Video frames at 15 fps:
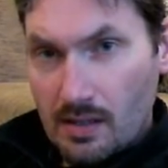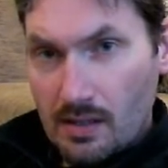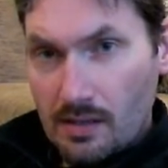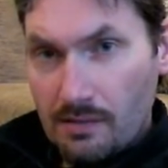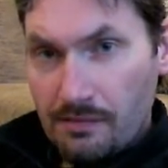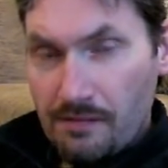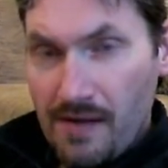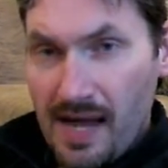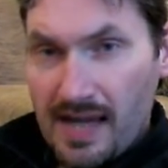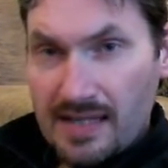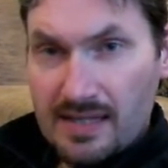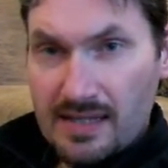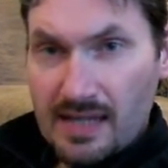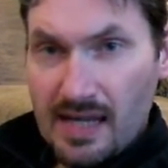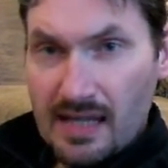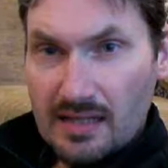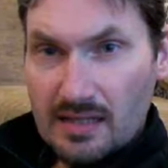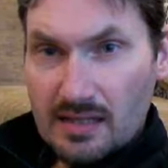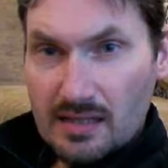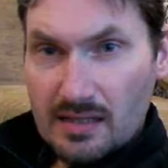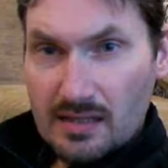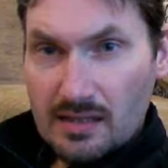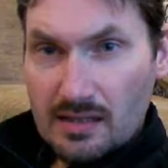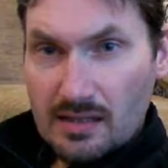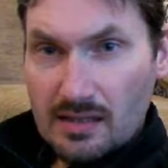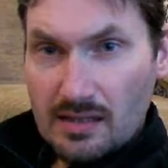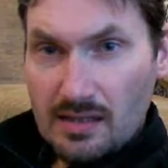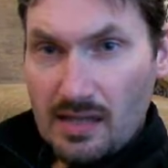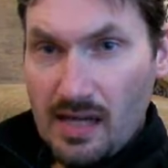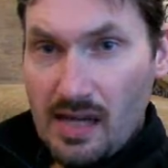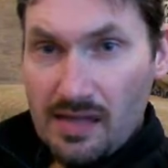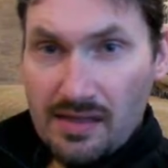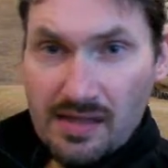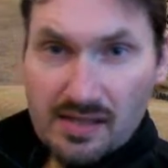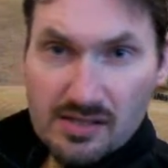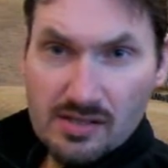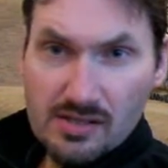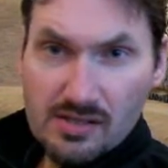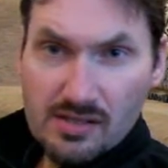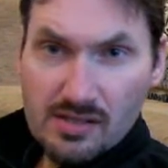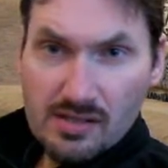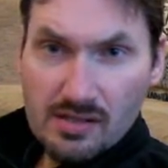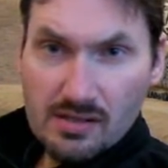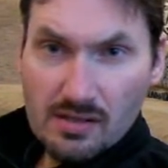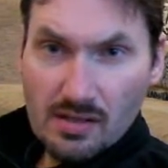the fact that atheists